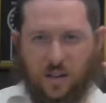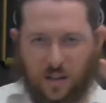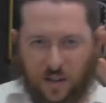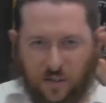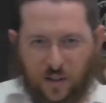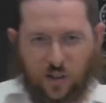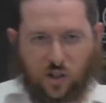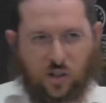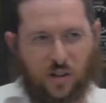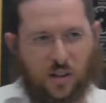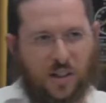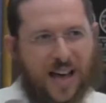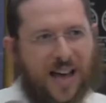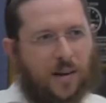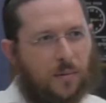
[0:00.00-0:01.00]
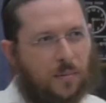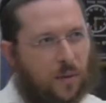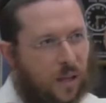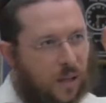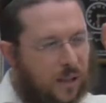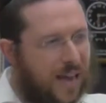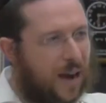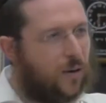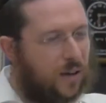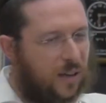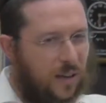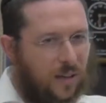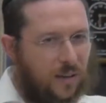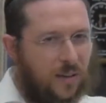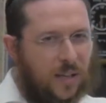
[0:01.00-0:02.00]
conviction, that
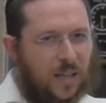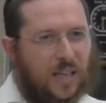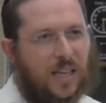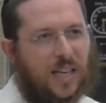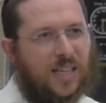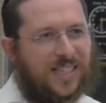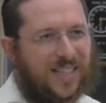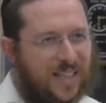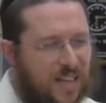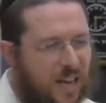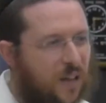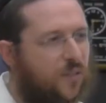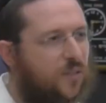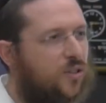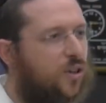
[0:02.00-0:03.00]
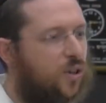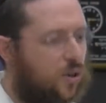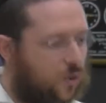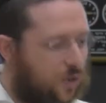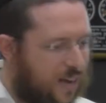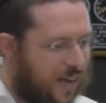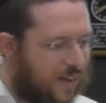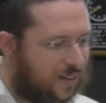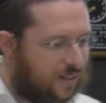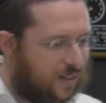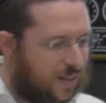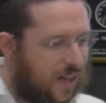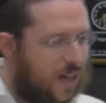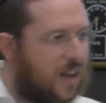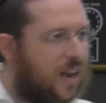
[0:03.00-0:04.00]
clarity is enough to create
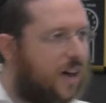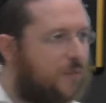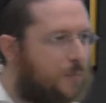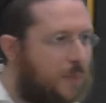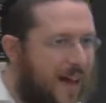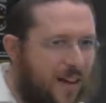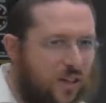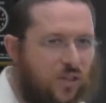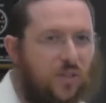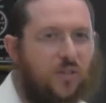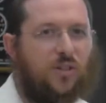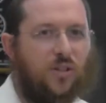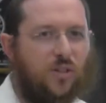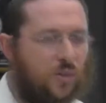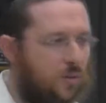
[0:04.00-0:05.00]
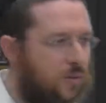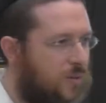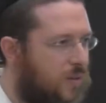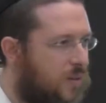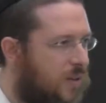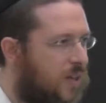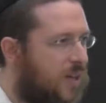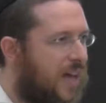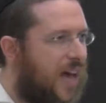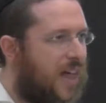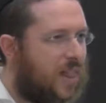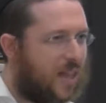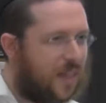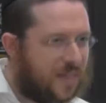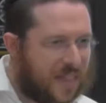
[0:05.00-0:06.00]
enough passion to do.
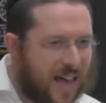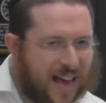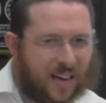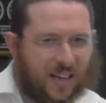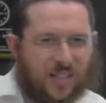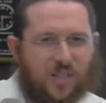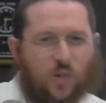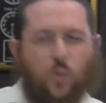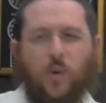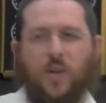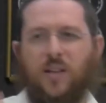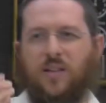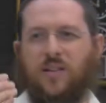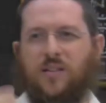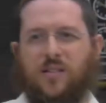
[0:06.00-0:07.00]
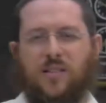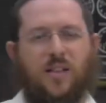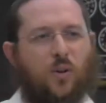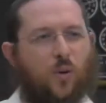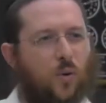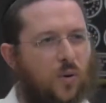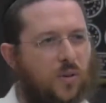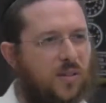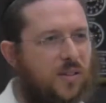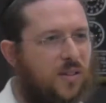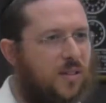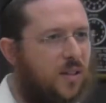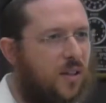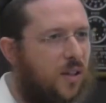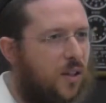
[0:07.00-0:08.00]
And that, that is the wings that
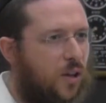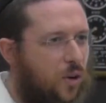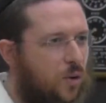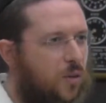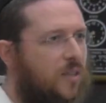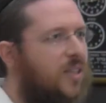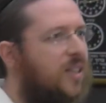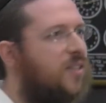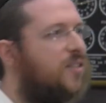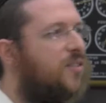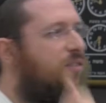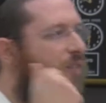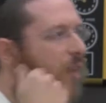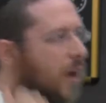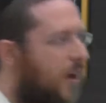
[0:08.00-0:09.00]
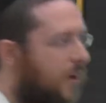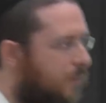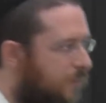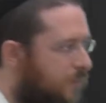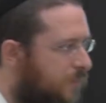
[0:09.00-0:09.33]
causes the good deed to fly.